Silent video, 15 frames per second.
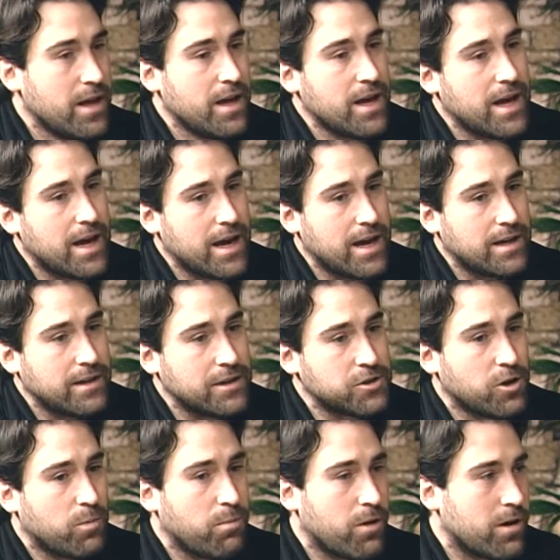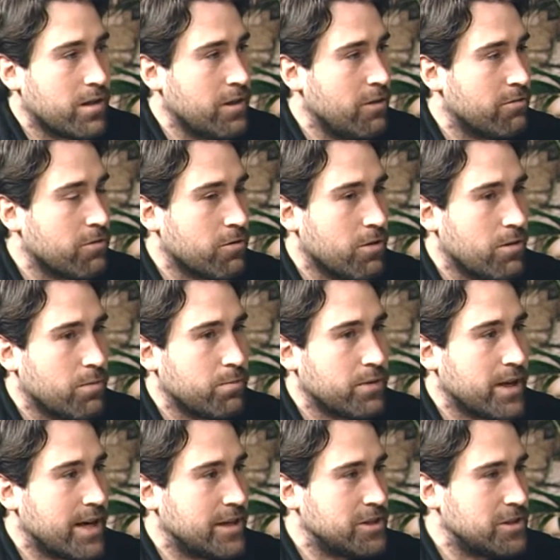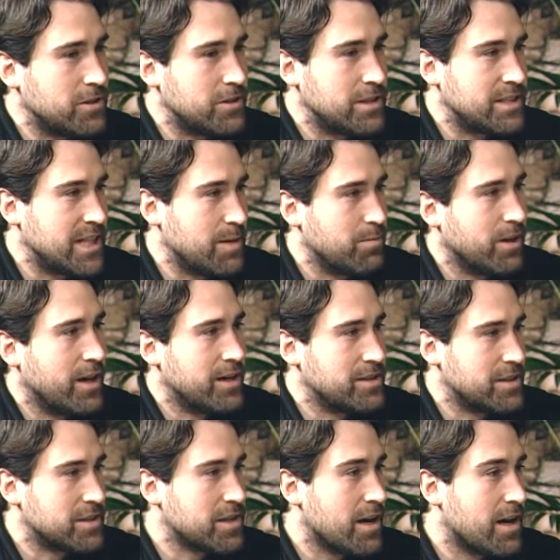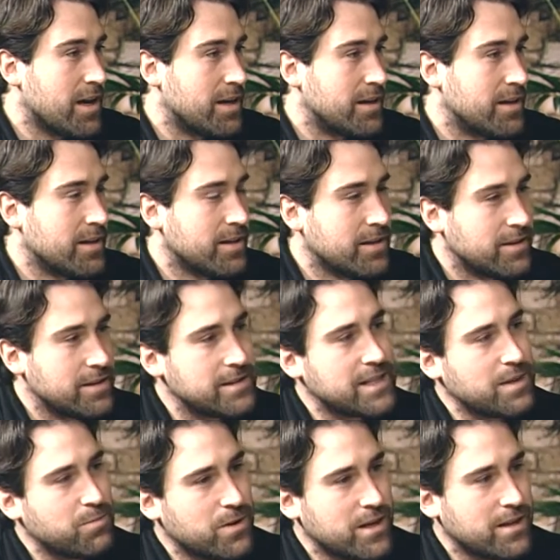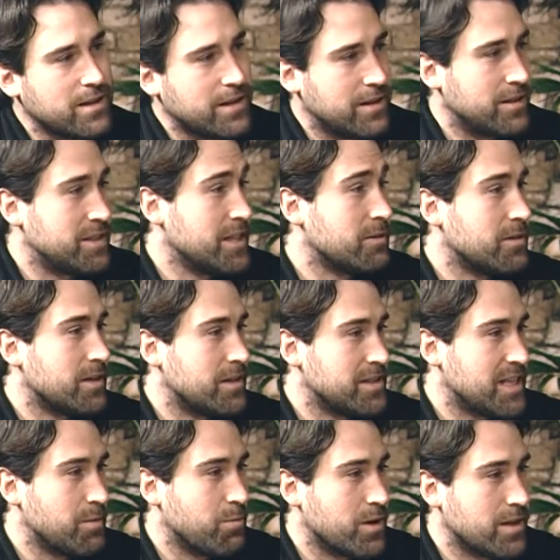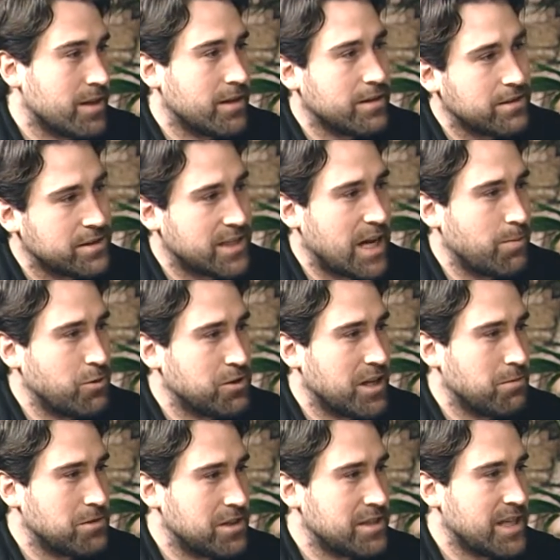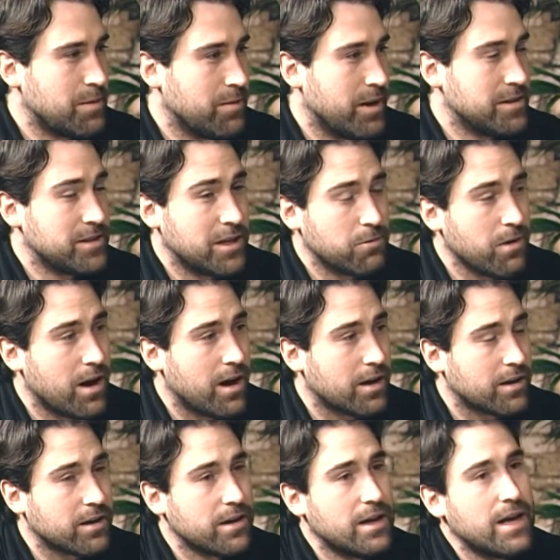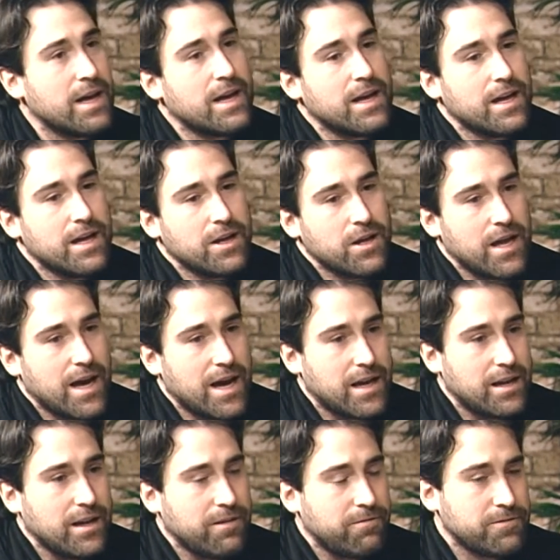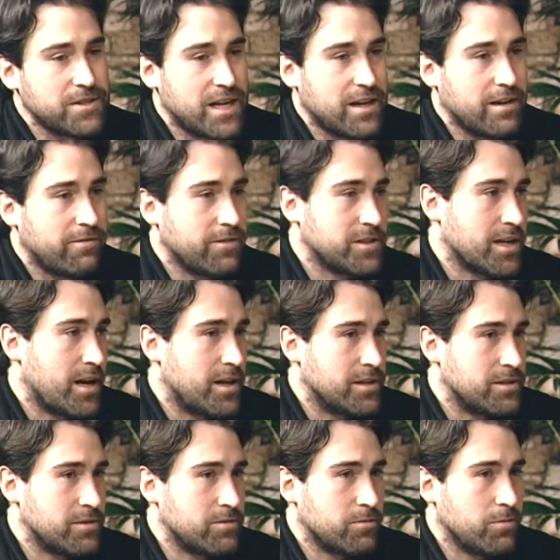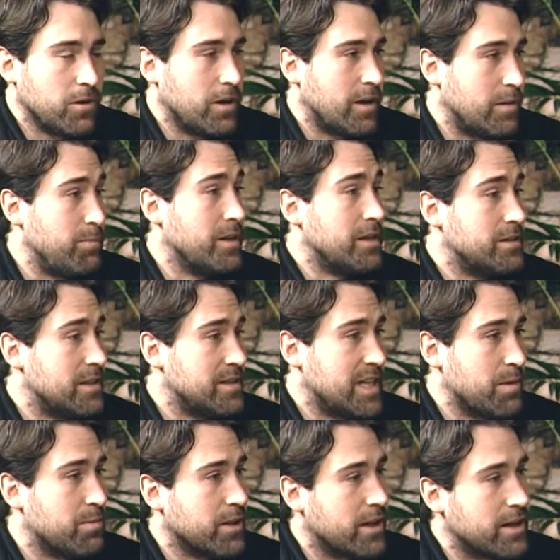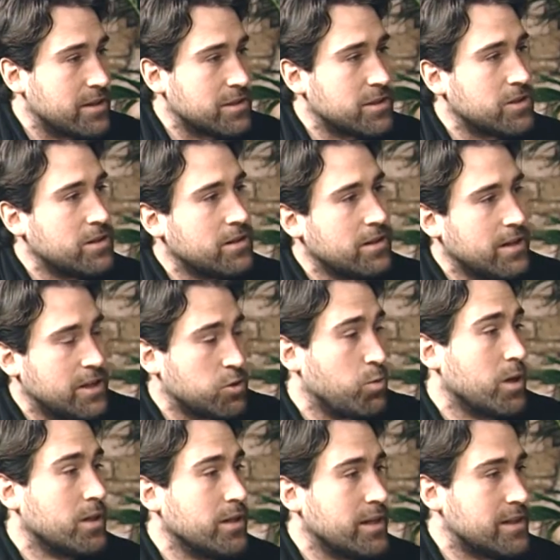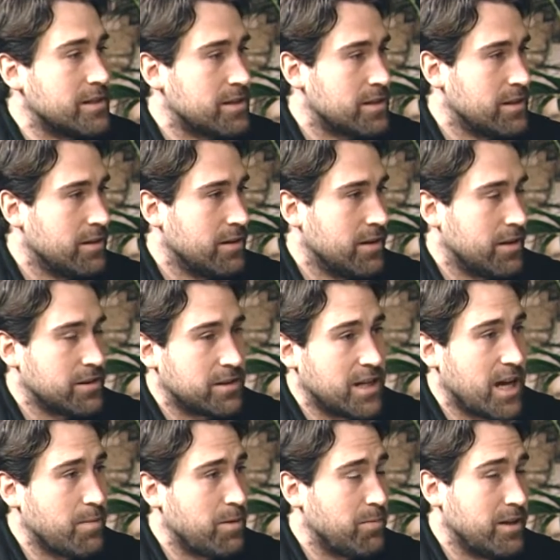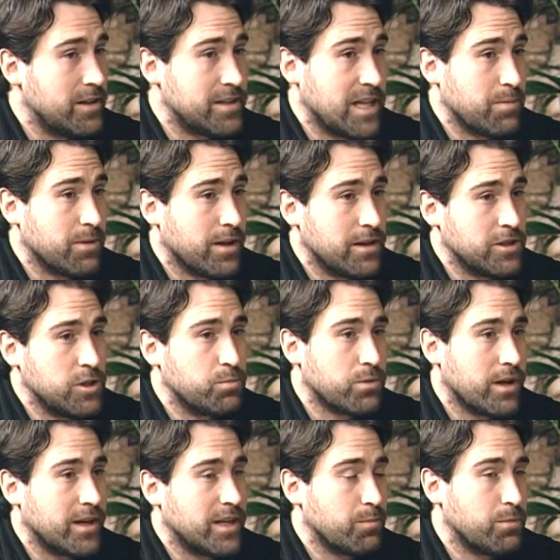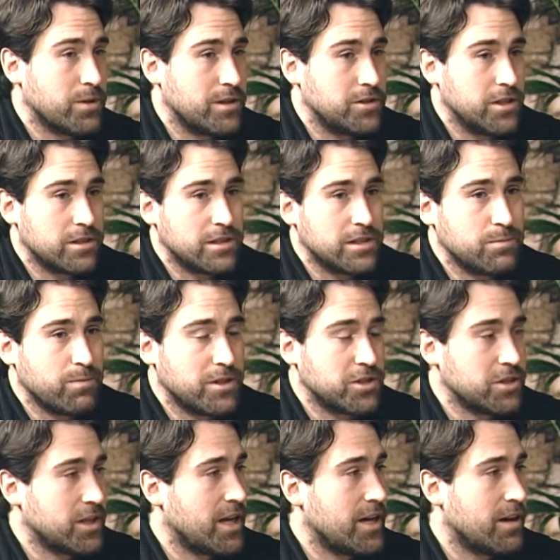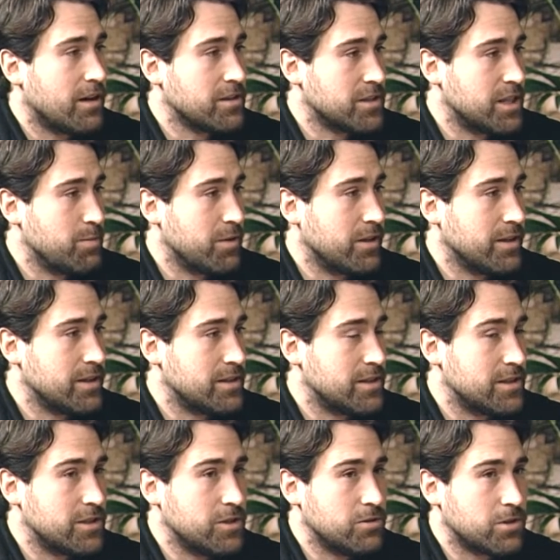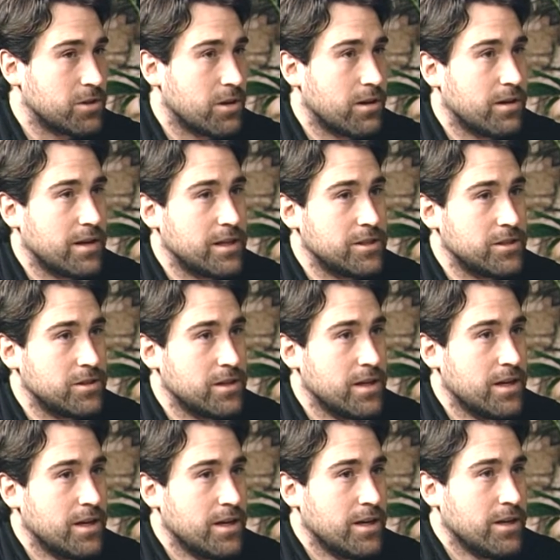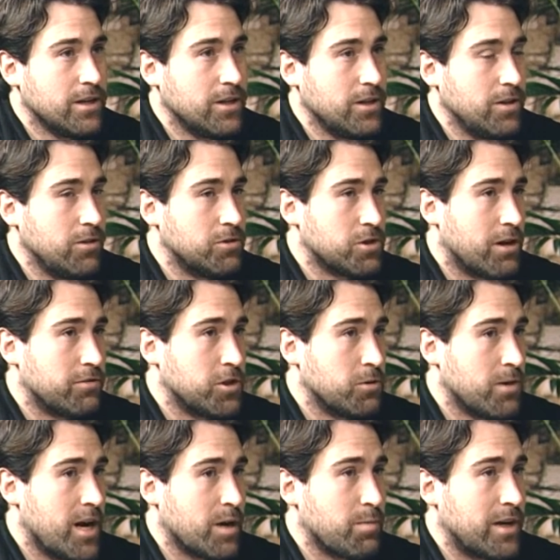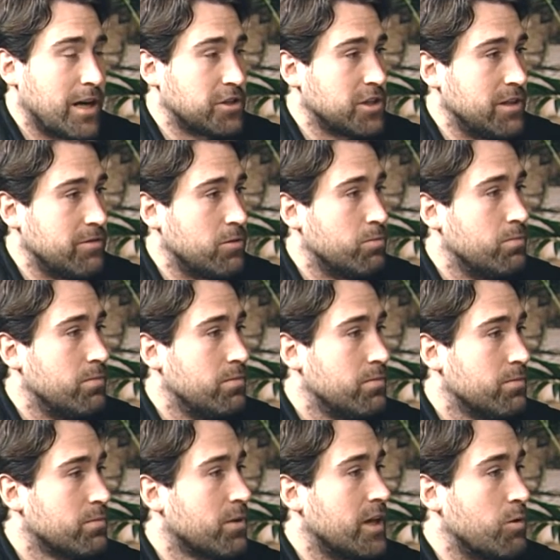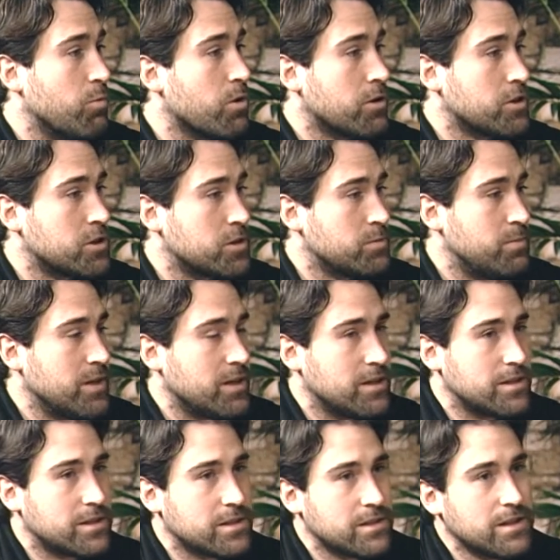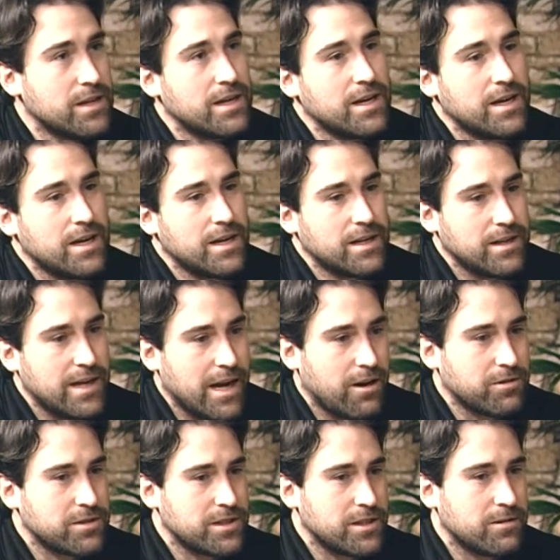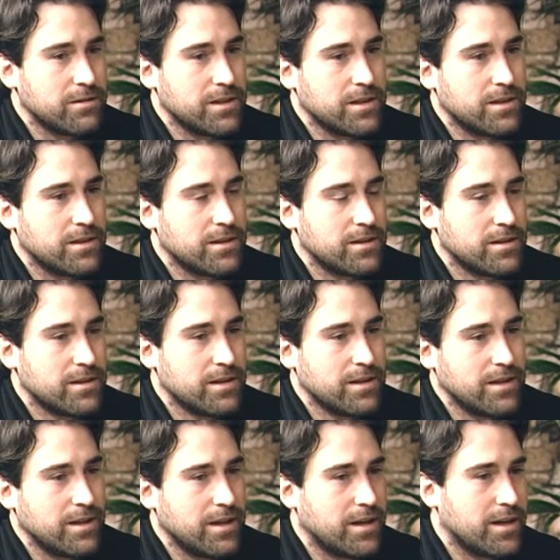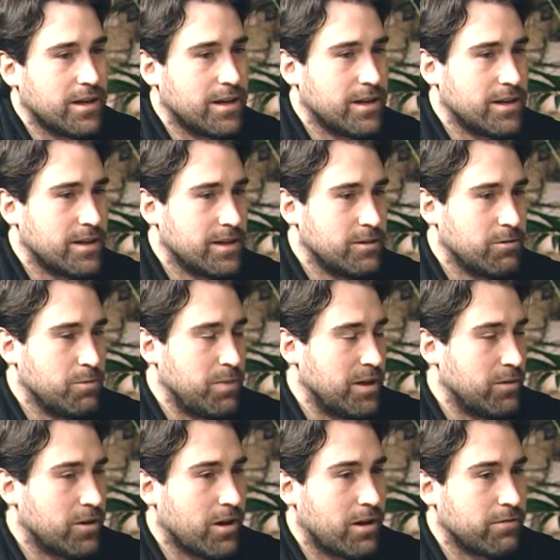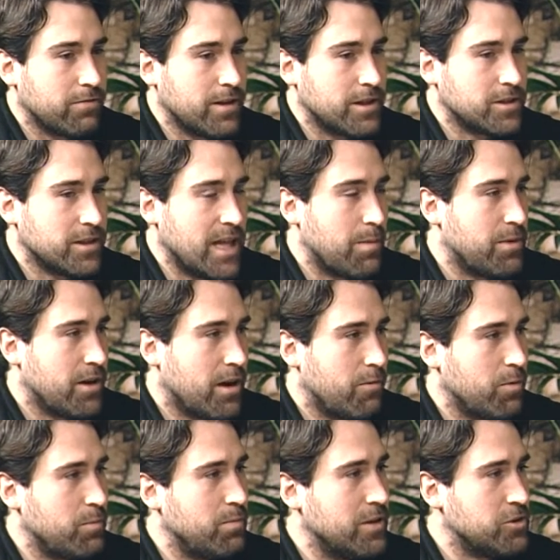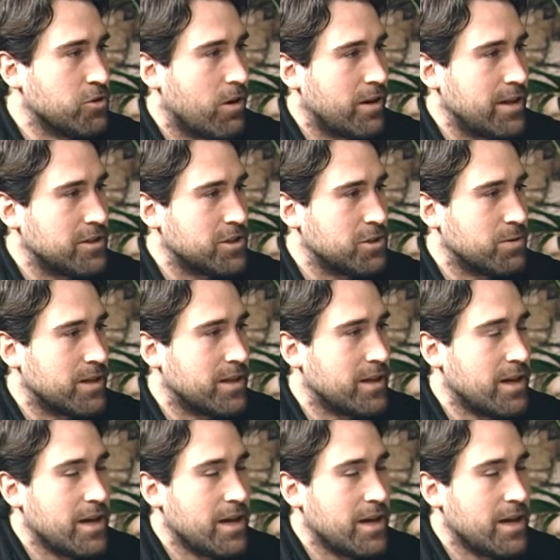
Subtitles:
And it's all part of the overall plan to destabilize Assad, the same way in Syria, the same way that Saddam Hussein was destabilized in Iraq. And if Assad had been destabilized as quickly as Saddam had been destabilized, you'd probably end up with just much chaos in the Middle East as you saw after Iraq, but actually even probably worse, because now Syria, it would be in conflict. Lebanon would be drawn into it.